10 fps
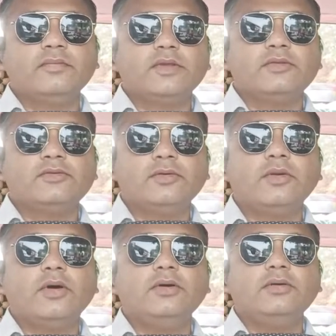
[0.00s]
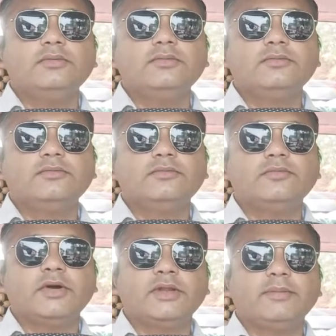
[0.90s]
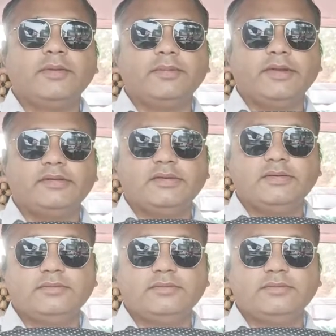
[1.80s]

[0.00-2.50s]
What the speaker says: so long for the preparation.